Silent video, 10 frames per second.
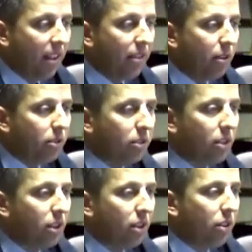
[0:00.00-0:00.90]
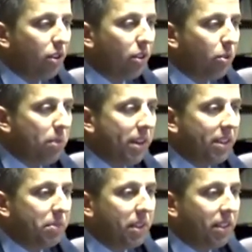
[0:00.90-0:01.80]
And those who may
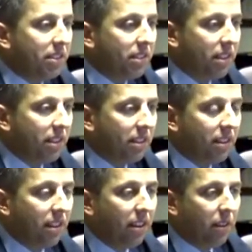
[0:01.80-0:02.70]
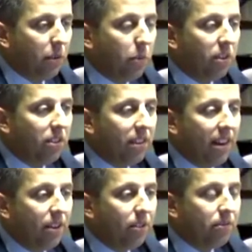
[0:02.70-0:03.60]
need to be isolated, it will
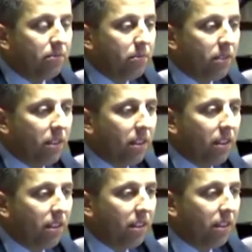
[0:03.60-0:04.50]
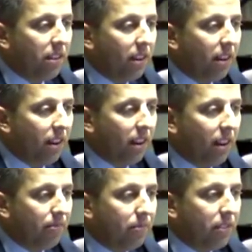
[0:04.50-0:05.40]
allow the
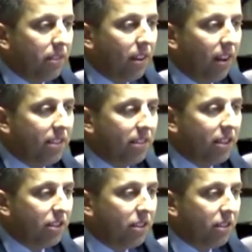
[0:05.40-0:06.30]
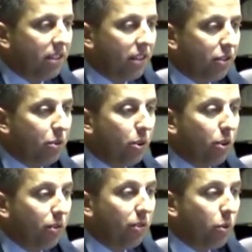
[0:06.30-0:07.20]
isolation either to
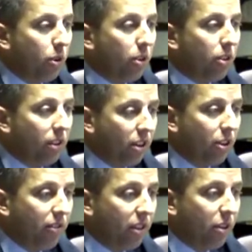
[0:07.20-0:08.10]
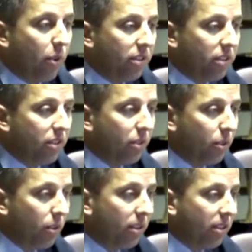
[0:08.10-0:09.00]
occur very quickly,
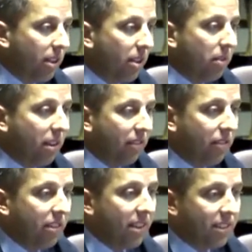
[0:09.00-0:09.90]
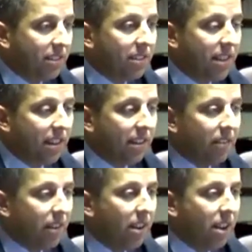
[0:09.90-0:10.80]
or if the test is
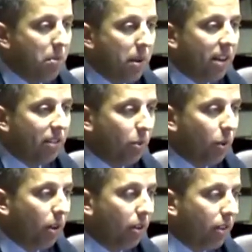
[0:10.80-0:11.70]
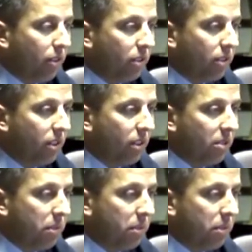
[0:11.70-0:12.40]
negative, may not require those